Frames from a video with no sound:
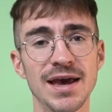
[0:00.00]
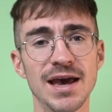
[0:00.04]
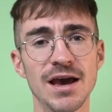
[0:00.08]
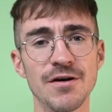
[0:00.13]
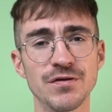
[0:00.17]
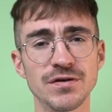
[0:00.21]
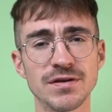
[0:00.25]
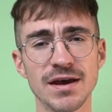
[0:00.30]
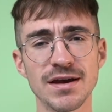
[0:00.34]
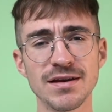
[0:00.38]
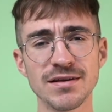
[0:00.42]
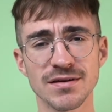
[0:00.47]
If
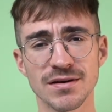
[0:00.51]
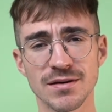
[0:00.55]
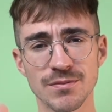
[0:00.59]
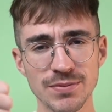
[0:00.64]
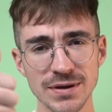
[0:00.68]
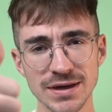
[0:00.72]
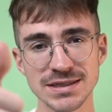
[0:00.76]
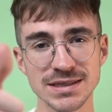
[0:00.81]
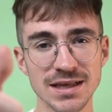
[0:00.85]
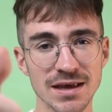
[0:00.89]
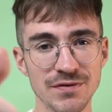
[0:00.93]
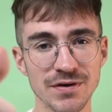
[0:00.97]
you did,
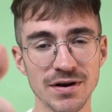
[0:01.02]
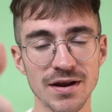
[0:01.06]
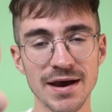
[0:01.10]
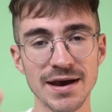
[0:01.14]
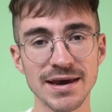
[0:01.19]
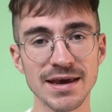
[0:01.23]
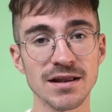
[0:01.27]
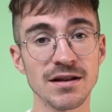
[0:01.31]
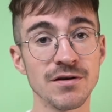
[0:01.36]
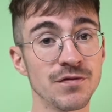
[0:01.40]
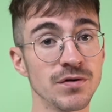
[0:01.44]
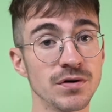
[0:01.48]
please leave a
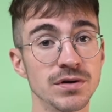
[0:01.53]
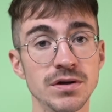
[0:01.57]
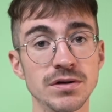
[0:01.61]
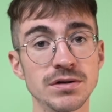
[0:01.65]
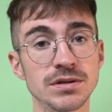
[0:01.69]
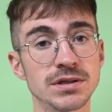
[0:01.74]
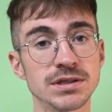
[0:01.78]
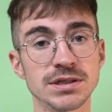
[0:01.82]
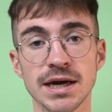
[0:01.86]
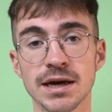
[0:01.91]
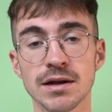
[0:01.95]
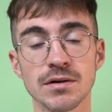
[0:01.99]
like. And if you're new
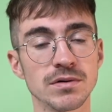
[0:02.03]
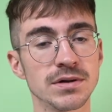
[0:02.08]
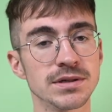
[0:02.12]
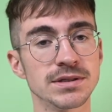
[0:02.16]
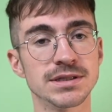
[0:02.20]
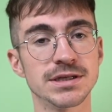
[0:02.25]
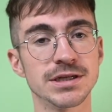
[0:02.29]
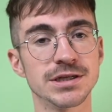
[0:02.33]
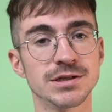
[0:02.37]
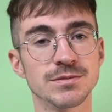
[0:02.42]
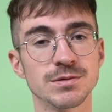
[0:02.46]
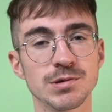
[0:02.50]
to the channel,
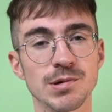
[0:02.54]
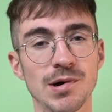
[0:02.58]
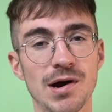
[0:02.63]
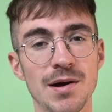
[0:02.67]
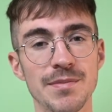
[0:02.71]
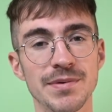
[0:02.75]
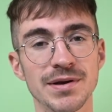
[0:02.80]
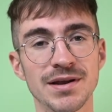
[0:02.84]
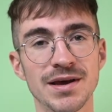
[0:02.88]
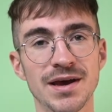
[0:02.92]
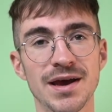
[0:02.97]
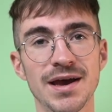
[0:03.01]
consider
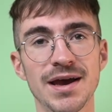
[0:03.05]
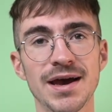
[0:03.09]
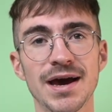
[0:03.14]
subscribing.